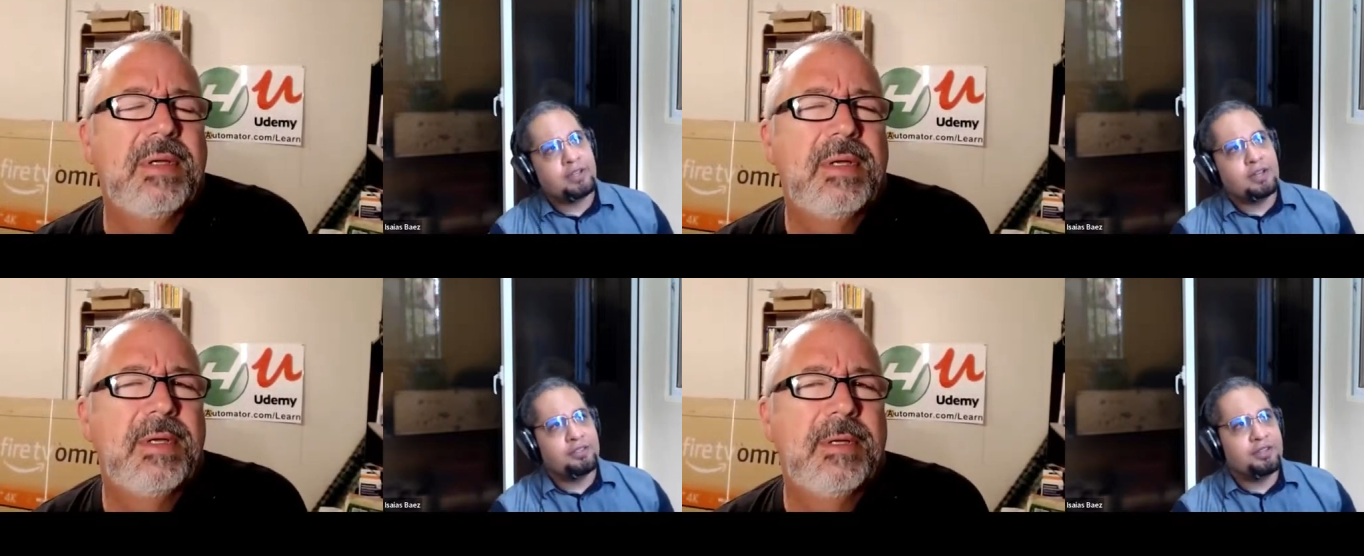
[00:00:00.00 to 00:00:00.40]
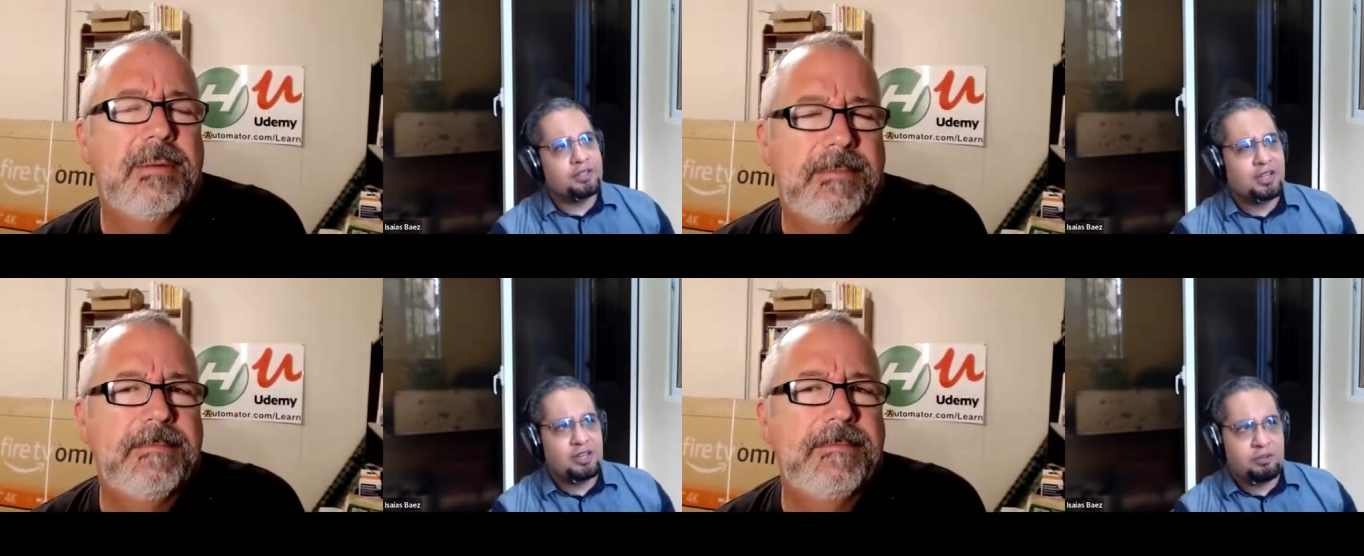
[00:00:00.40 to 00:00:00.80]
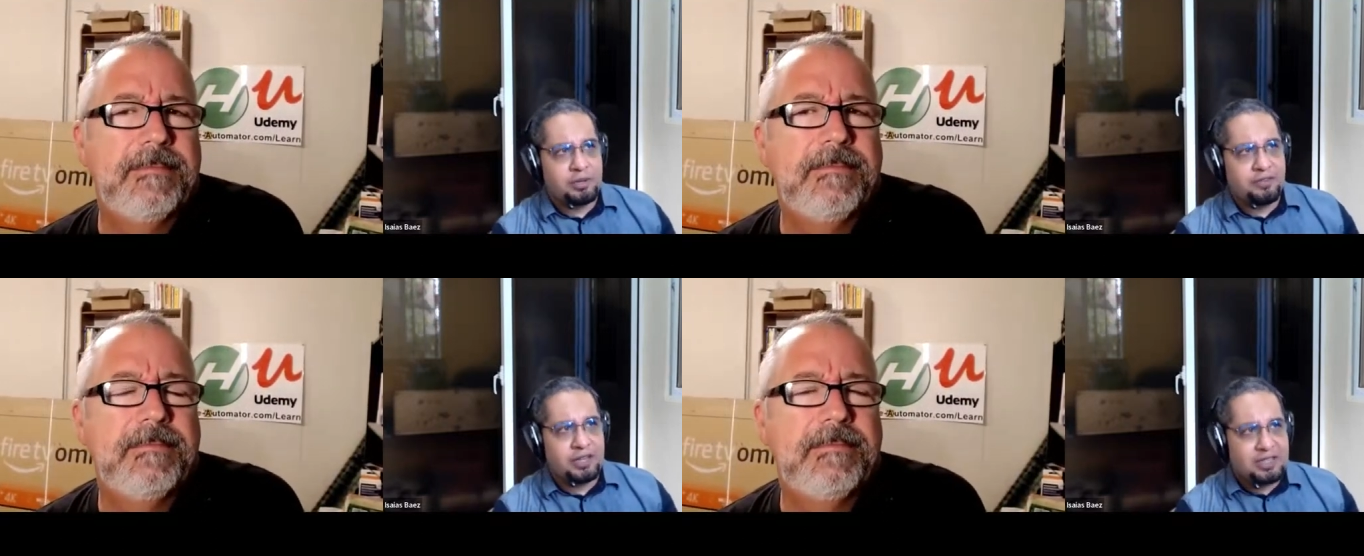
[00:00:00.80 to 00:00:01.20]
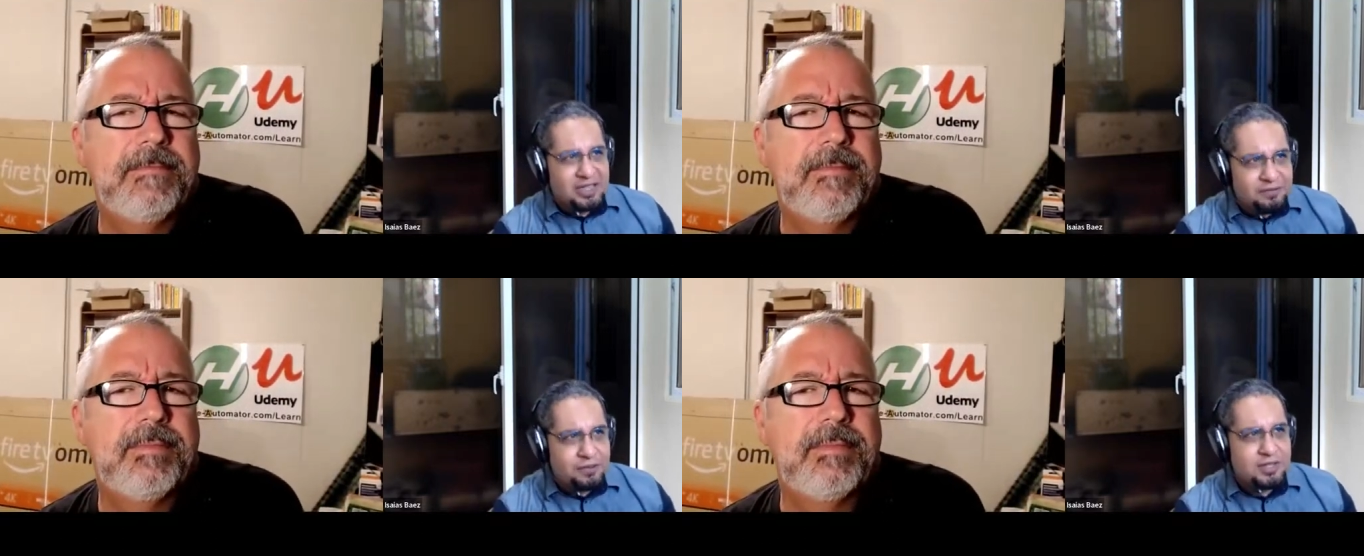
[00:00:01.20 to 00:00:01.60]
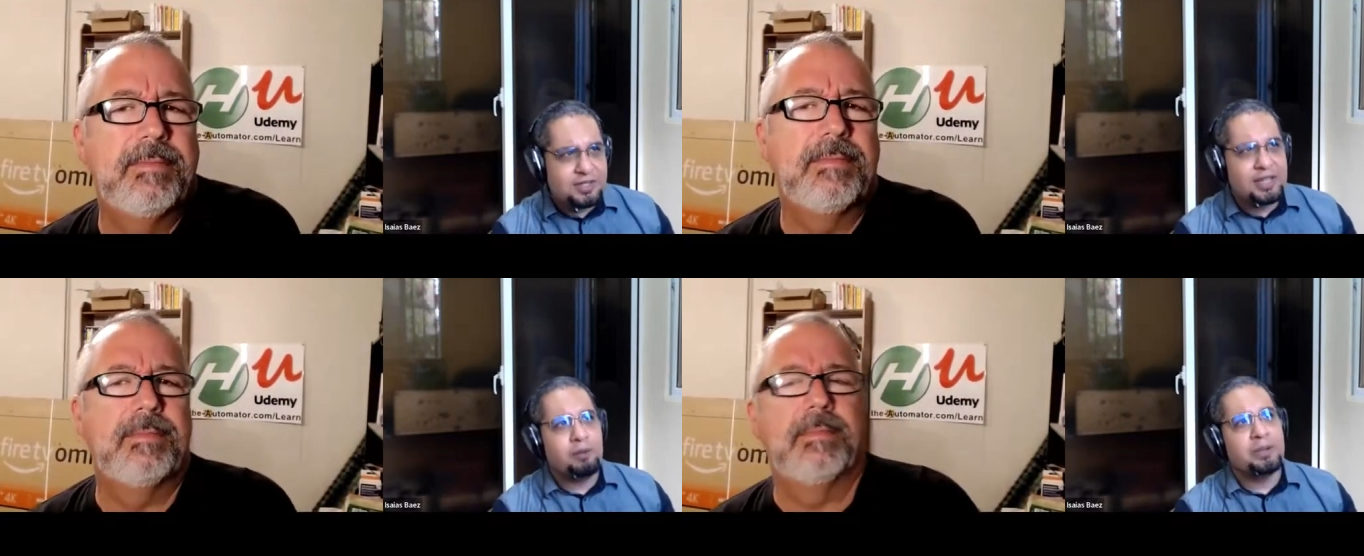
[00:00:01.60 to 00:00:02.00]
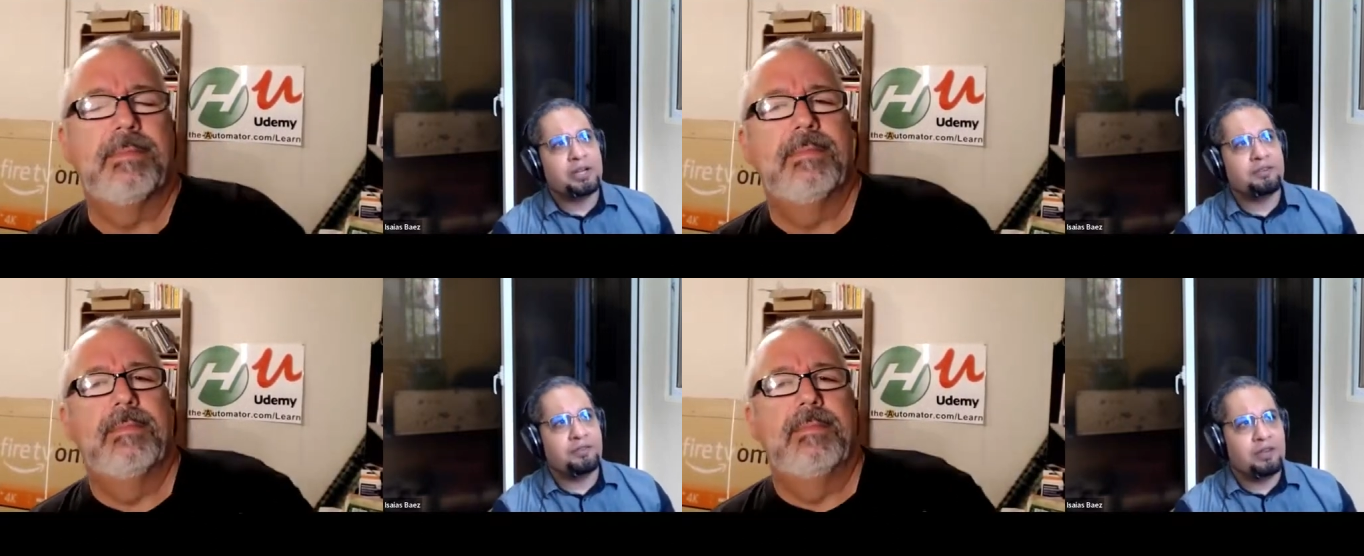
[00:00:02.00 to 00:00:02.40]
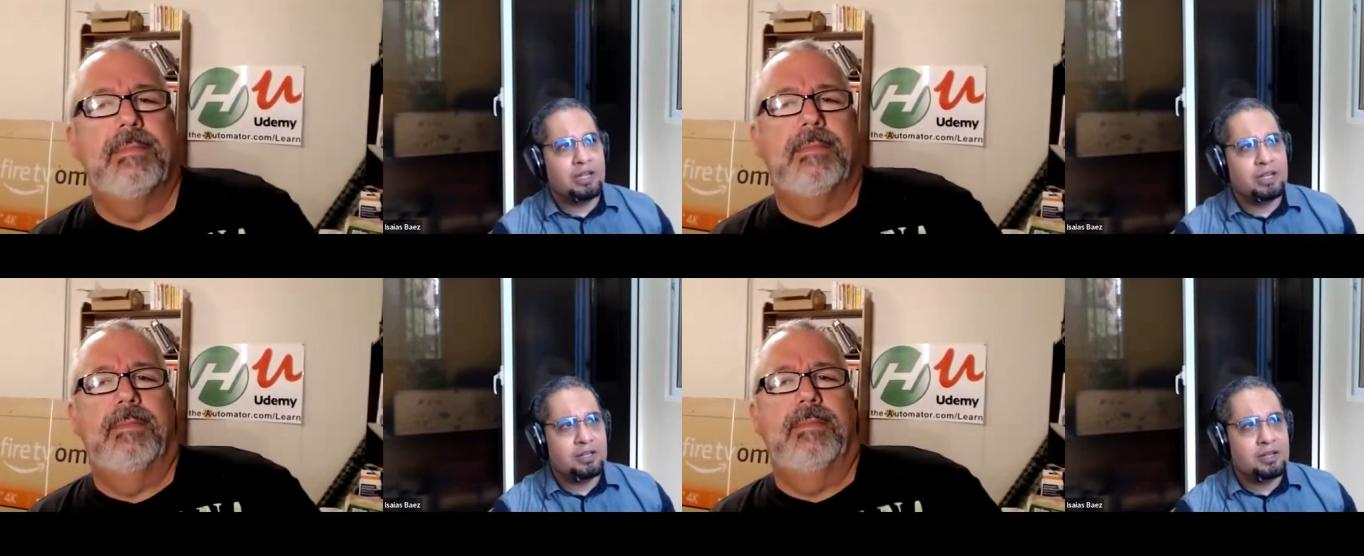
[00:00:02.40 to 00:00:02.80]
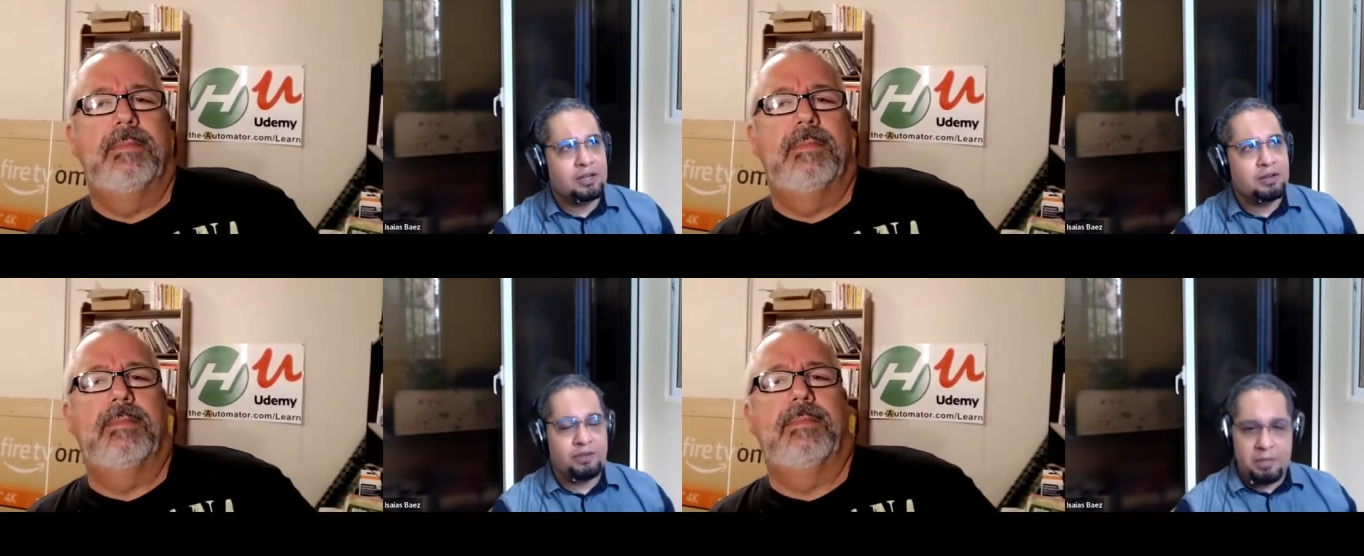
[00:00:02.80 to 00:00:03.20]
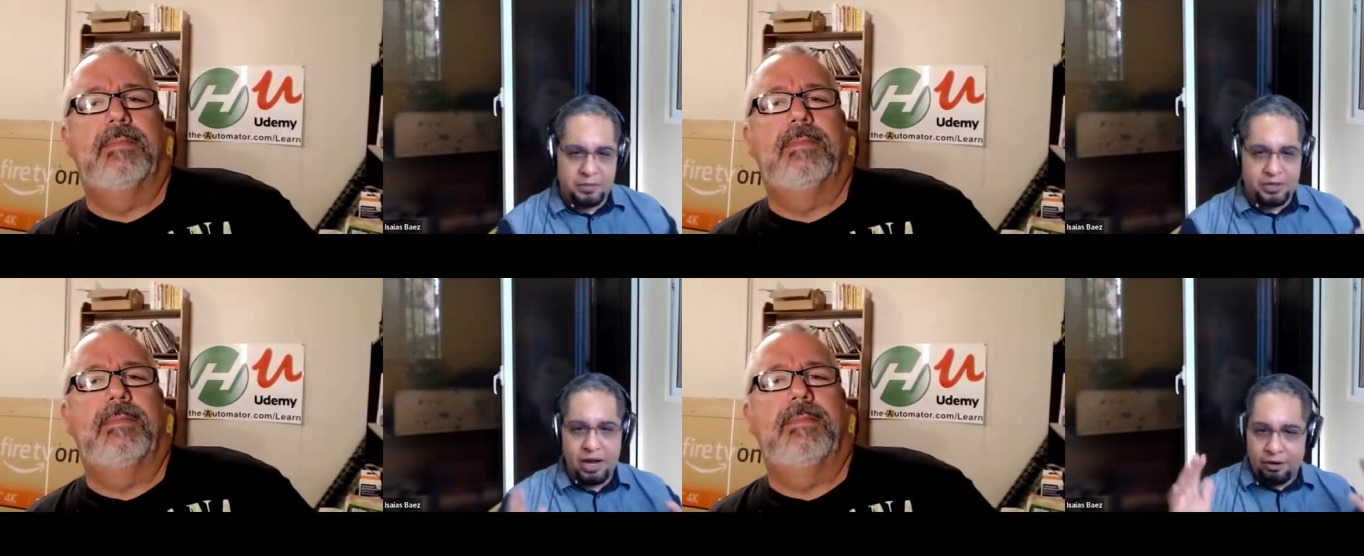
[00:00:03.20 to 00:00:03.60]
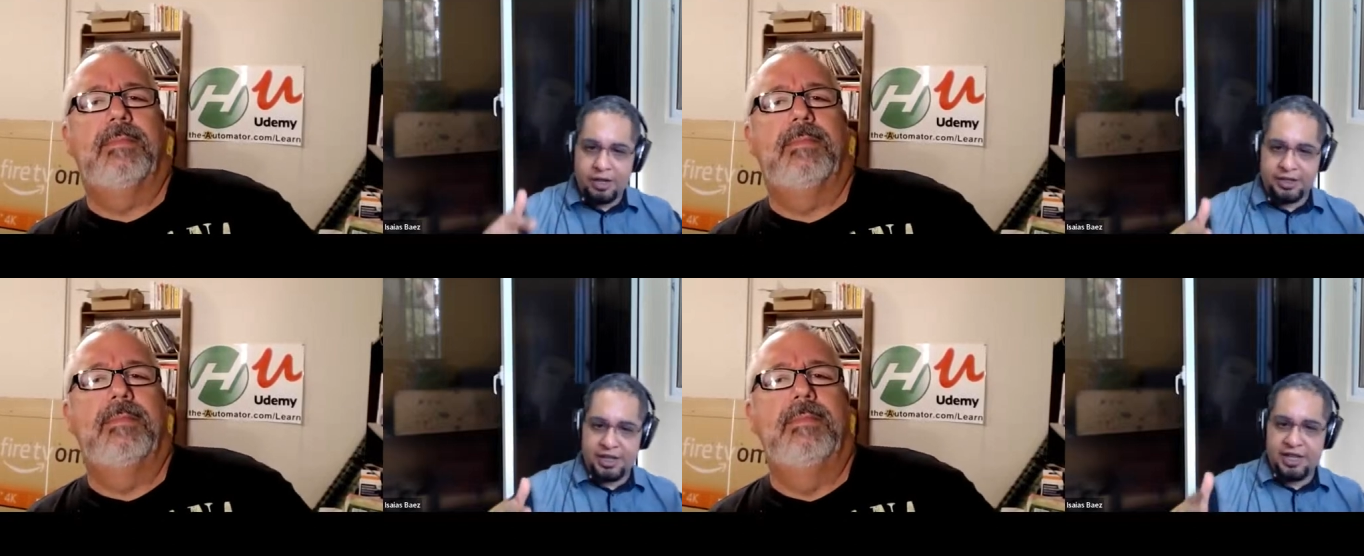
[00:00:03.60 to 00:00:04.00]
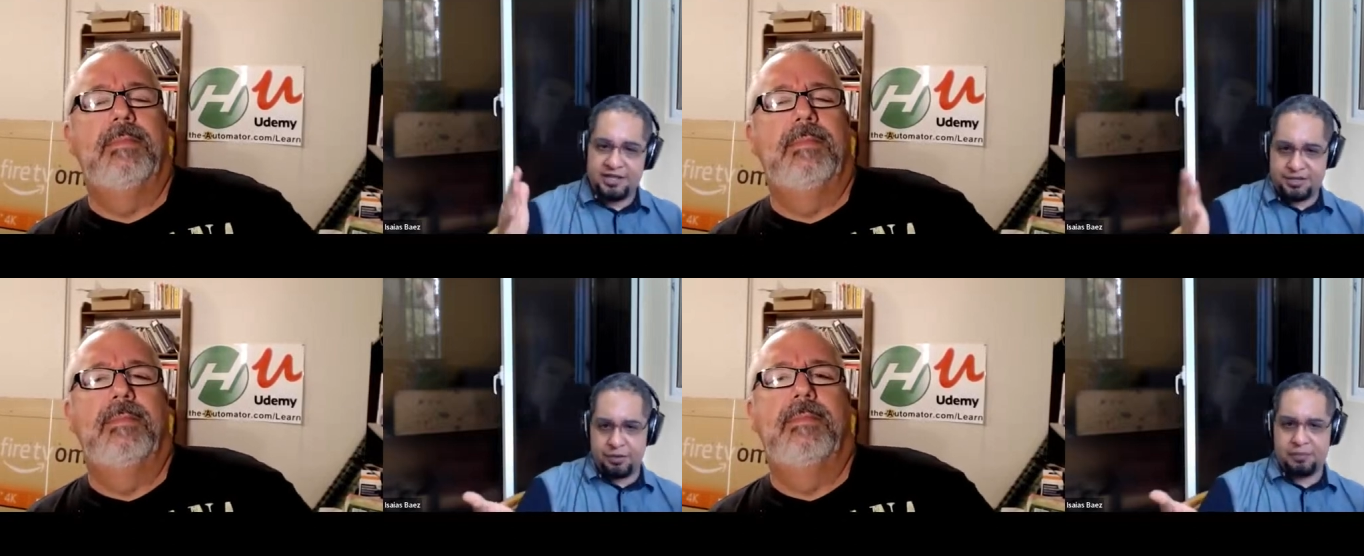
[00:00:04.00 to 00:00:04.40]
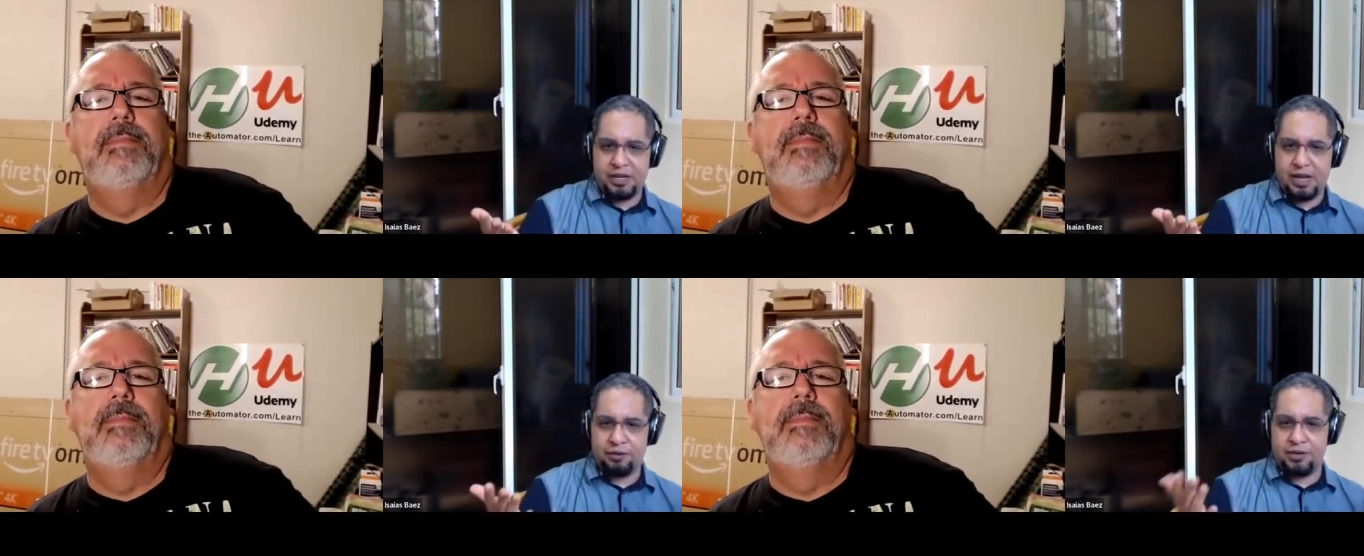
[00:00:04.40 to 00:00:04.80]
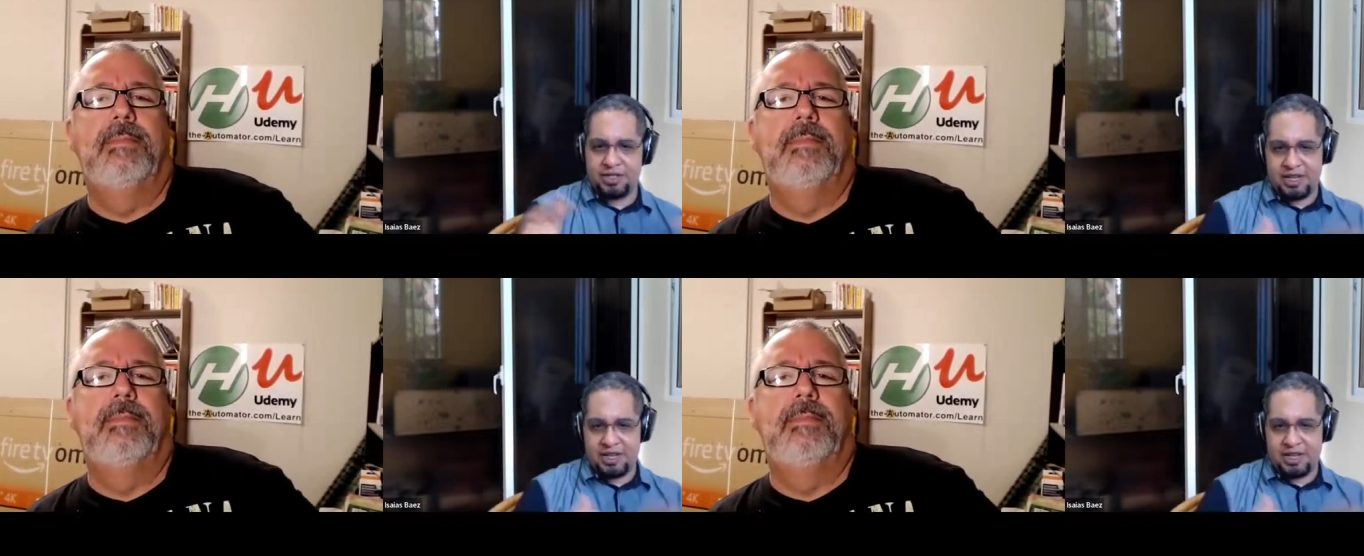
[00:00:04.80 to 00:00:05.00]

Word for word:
Speaker 1: There's a little bit of a difference there, but remember, AutoHotkey is a scripting language.